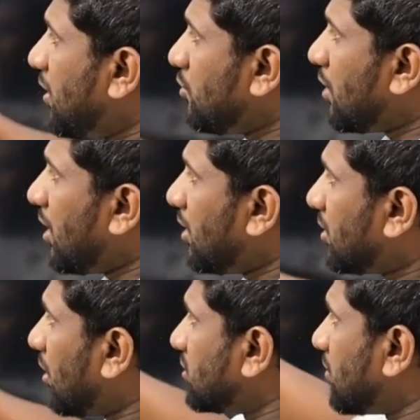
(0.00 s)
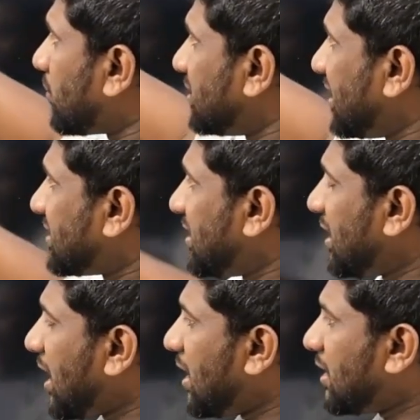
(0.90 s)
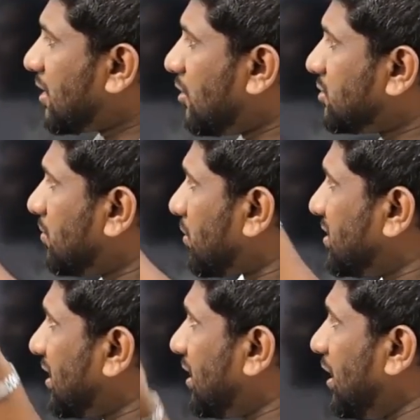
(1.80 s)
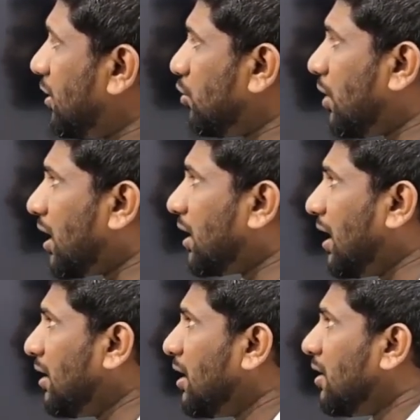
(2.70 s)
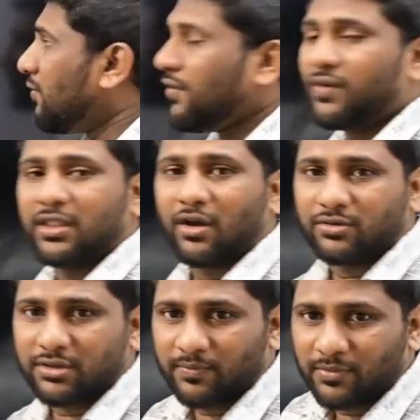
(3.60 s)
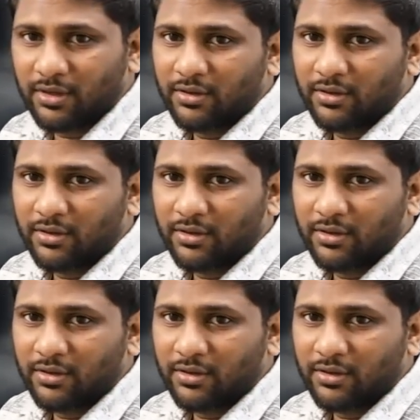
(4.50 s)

B 200,000, Project C 90,000, Project D 250,000.